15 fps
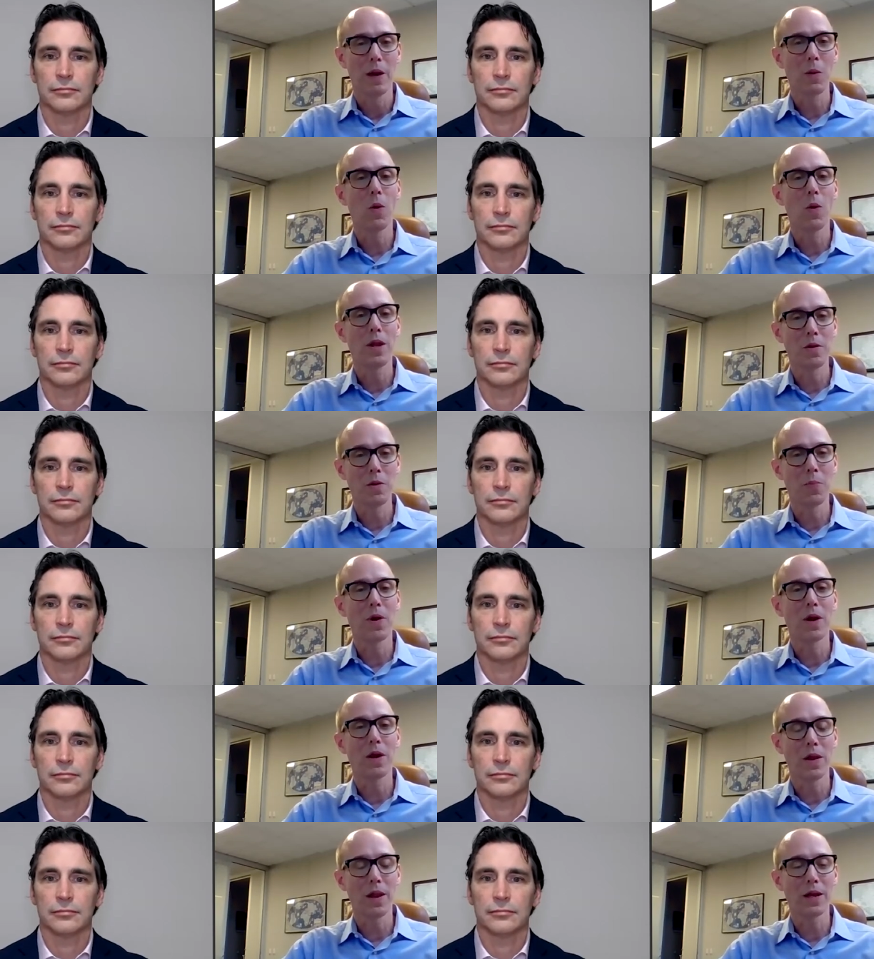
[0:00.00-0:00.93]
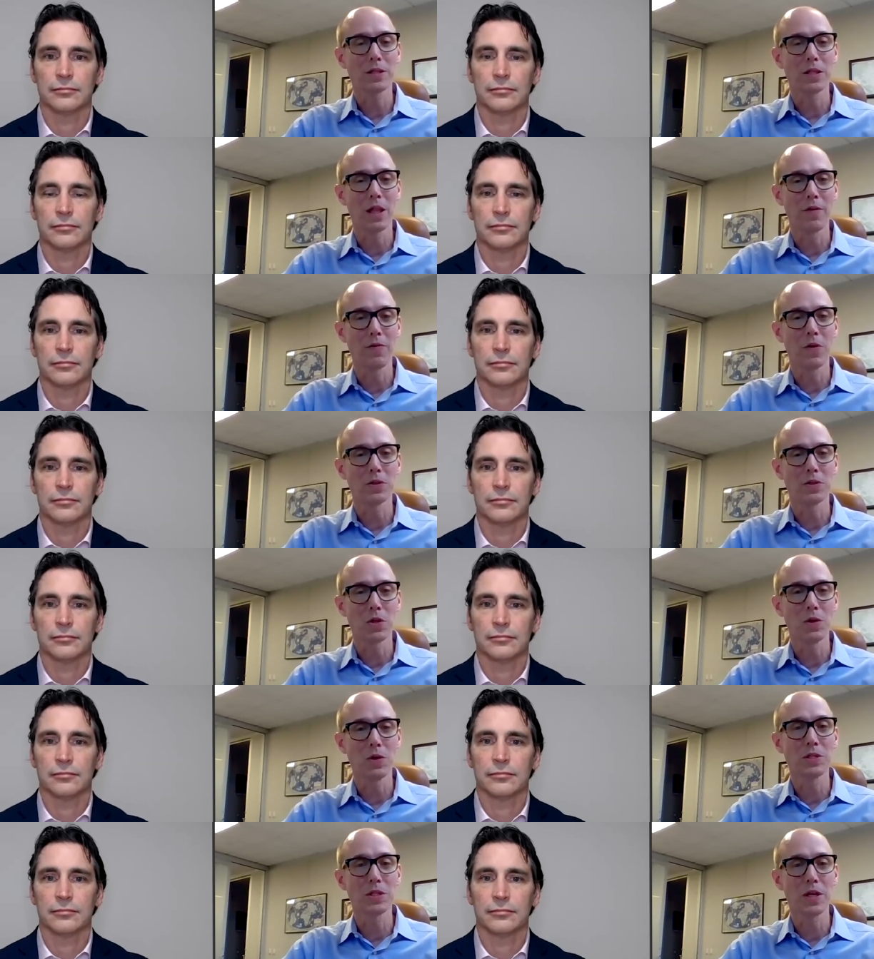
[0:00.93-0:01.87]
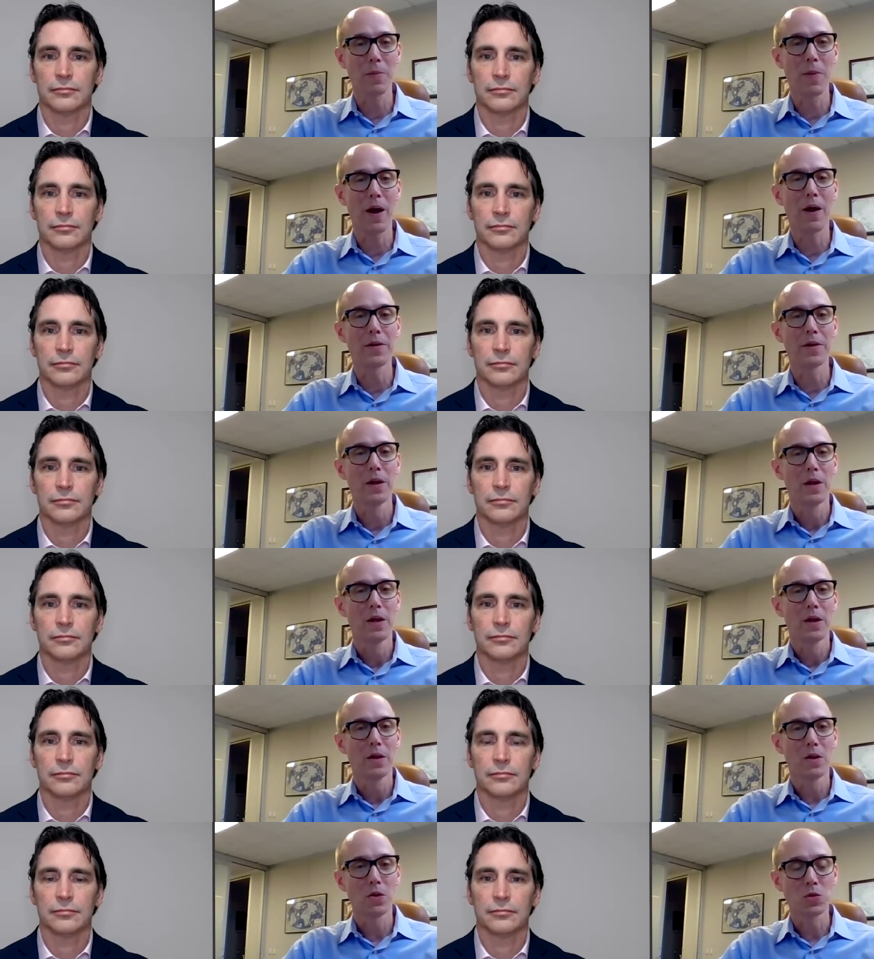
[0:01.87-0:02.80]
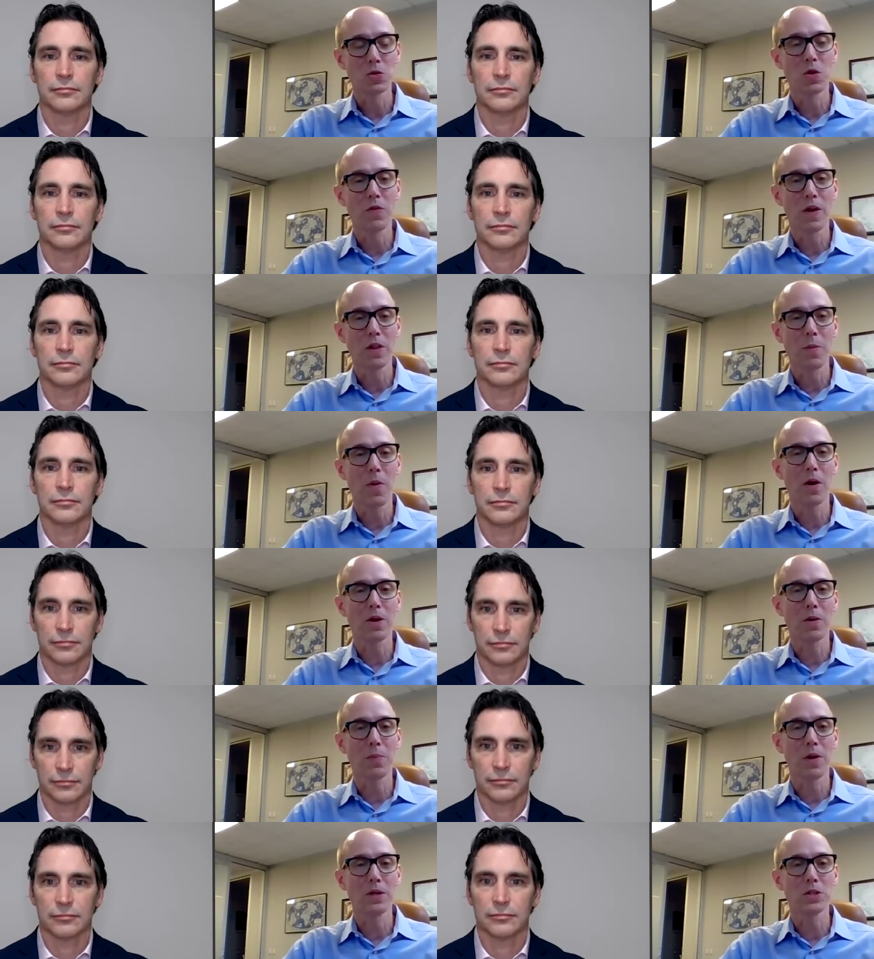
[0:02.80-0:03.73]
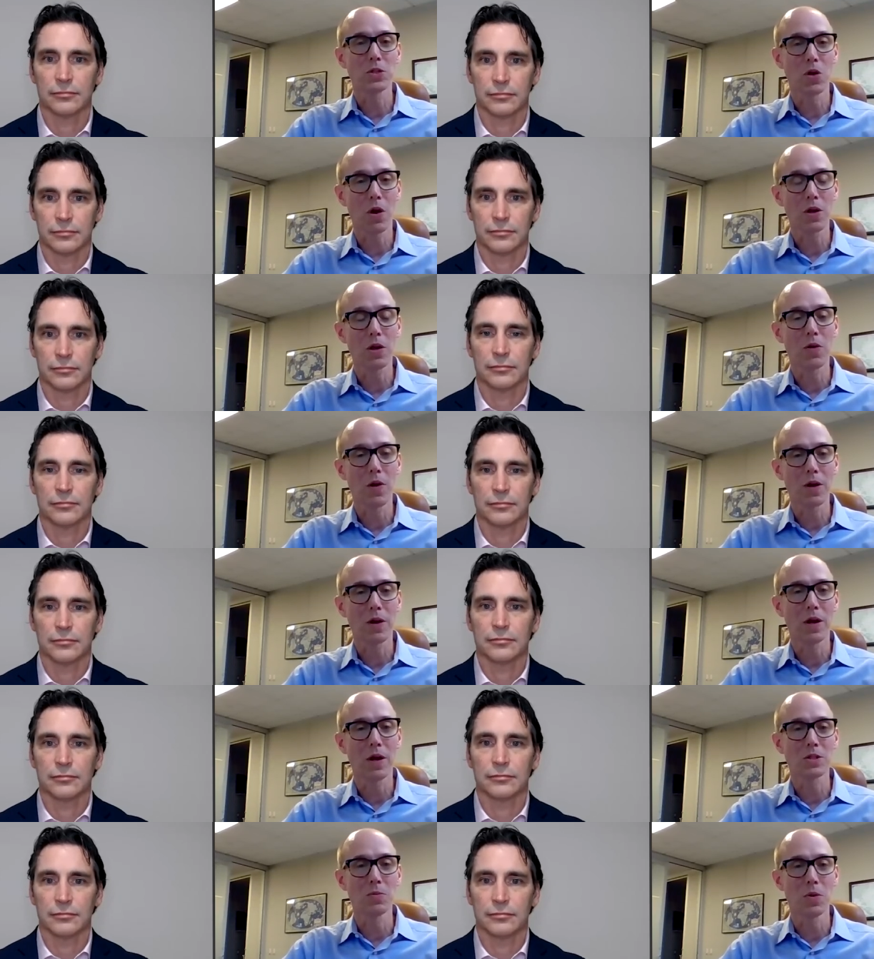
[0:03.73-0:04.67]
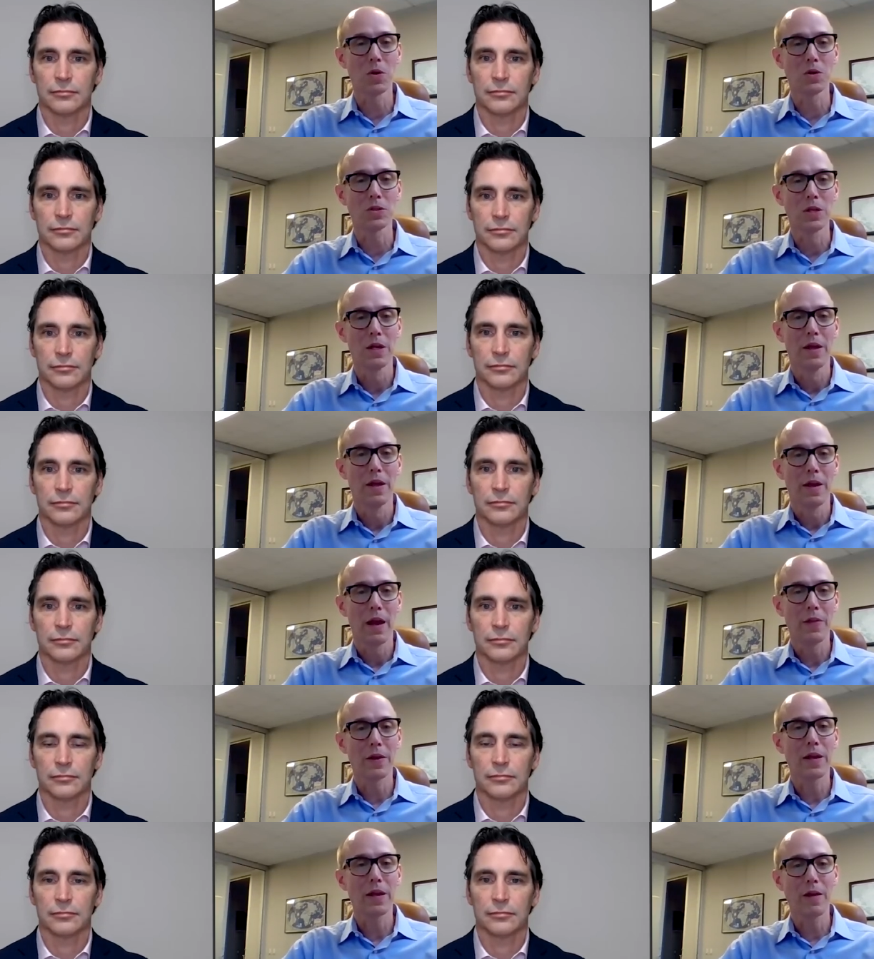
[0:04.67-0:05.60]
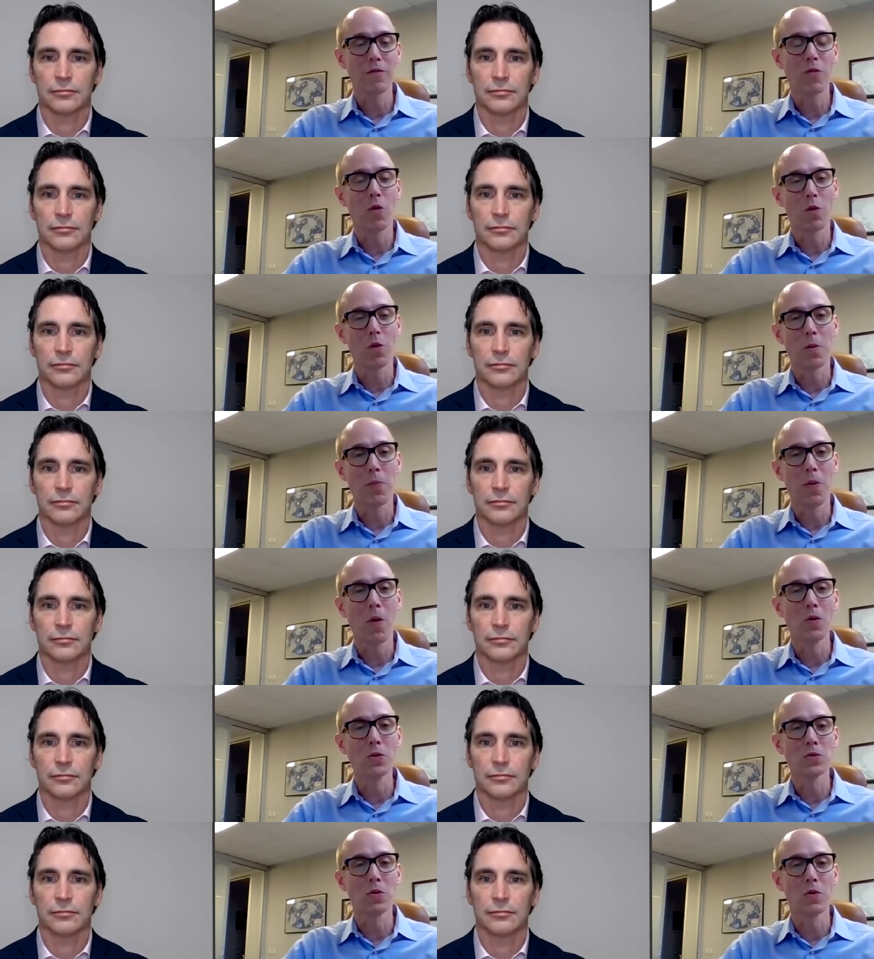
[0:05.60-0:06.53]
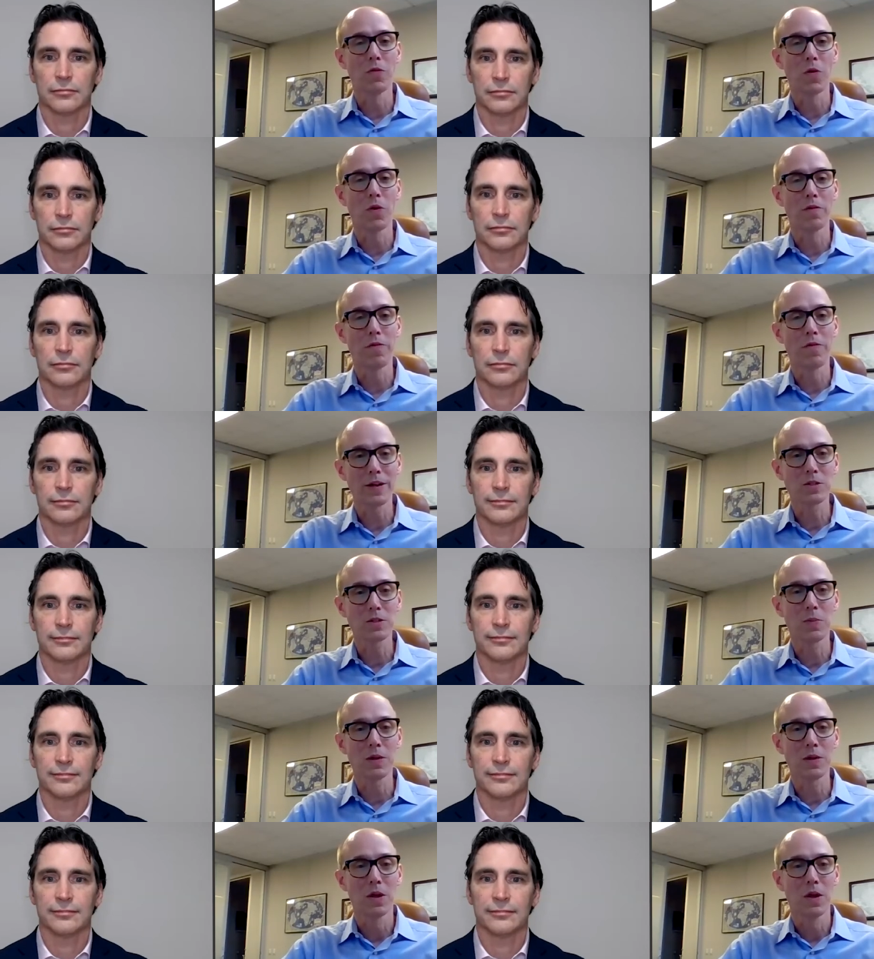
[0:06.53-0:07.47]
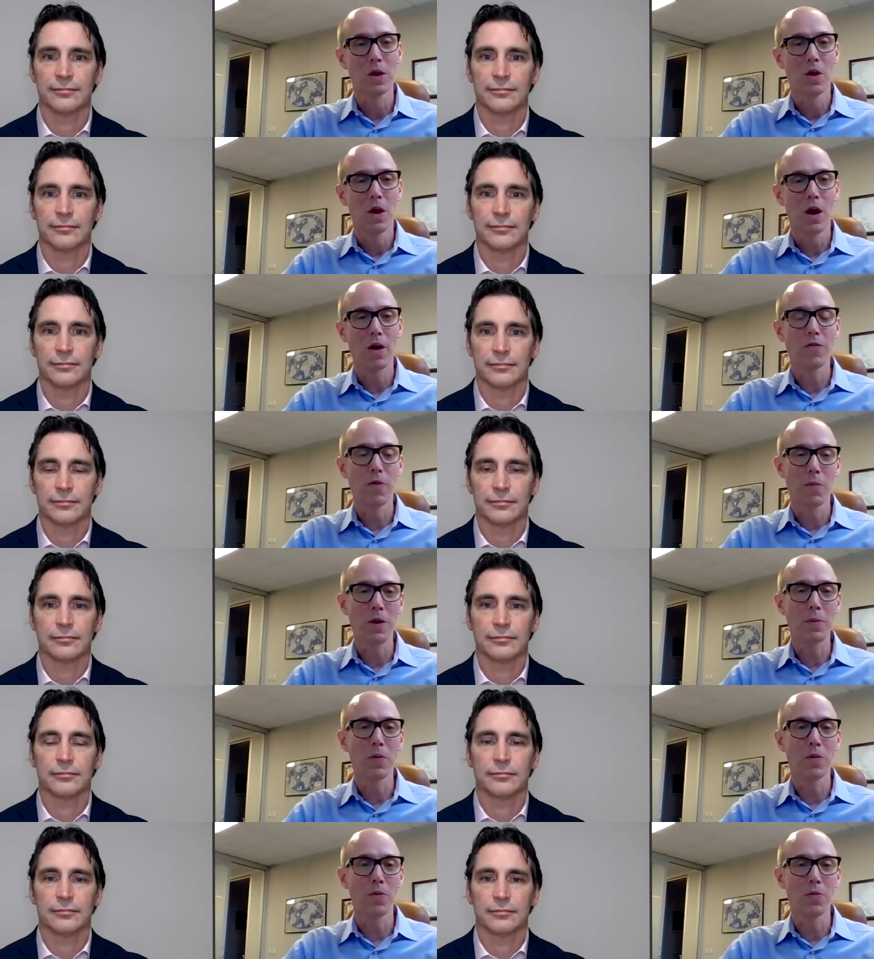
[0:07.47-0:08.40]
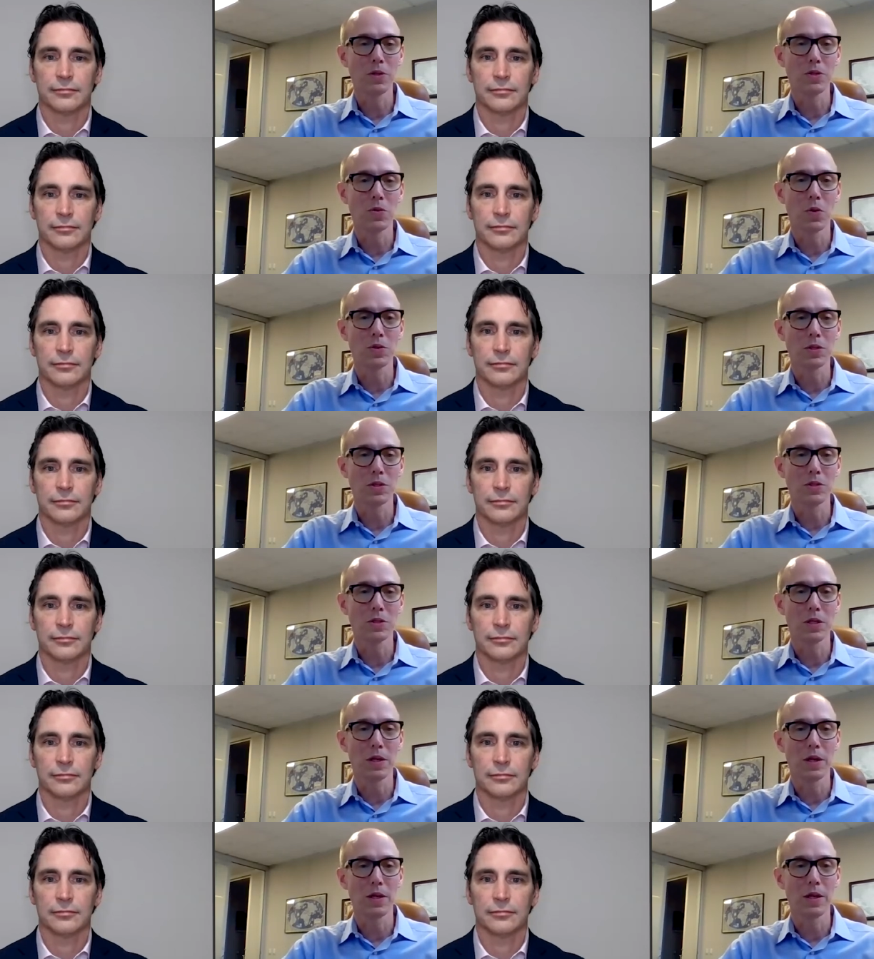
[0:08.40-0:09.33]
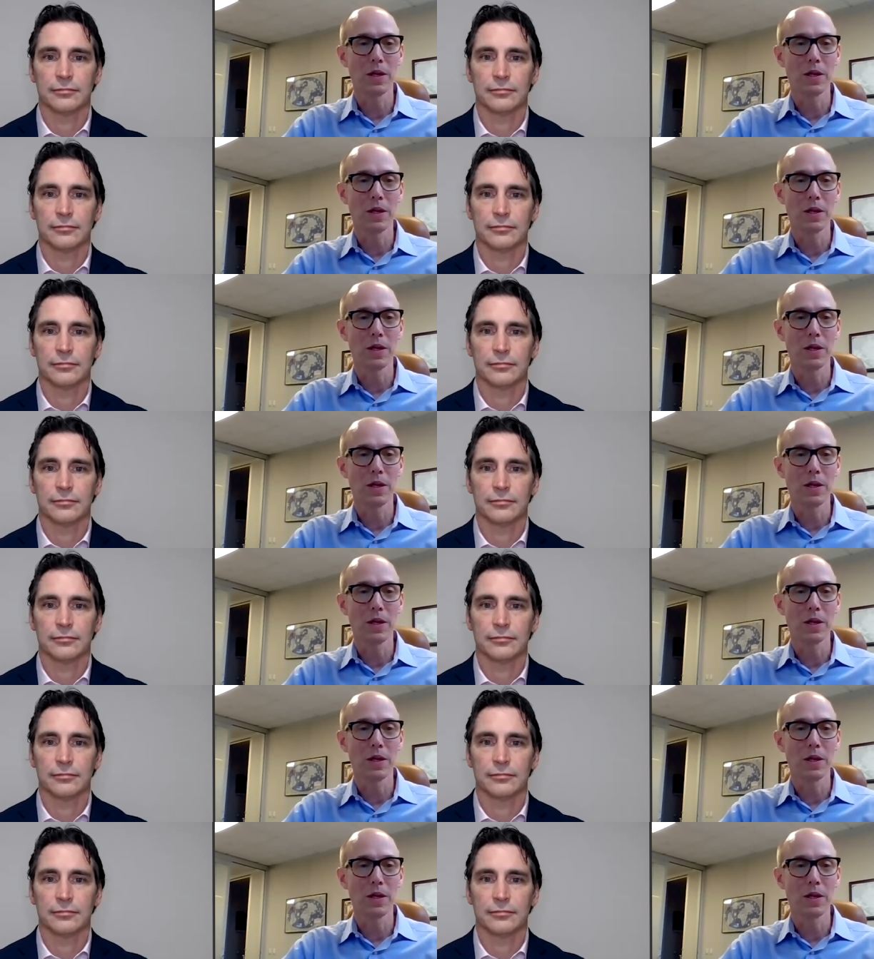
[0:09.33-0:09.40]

Speaker 1: We wanted him to bring it to the next level. And so he set about you know, surveying the marketplace, talking to our customers, and then came forward with a proposal for investment uh, for people and resources and,